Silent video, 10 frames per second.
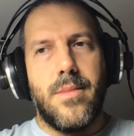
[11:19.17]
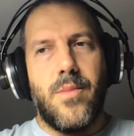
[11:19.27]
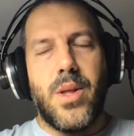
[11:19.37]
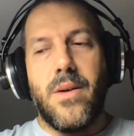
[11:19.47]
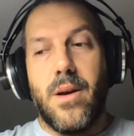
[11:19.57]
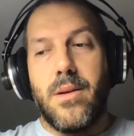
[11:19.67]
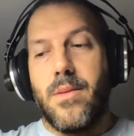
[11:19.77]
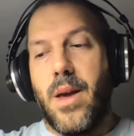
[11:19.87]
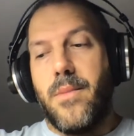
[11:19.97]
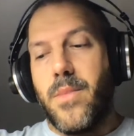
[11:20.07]

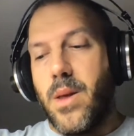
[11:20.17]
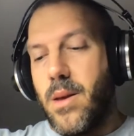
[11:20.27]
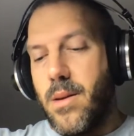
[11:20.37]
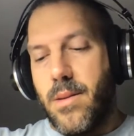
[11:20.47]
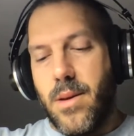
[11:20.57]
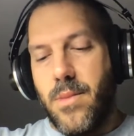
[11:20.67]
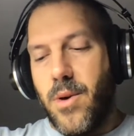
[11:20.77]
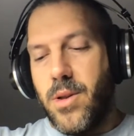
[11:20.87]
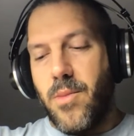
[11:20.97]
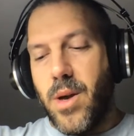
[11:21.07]
But yeah,
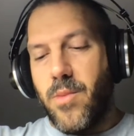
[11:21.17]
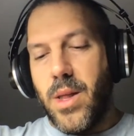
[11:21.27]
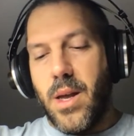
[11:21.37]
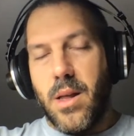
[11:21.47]
about the Mac Mini,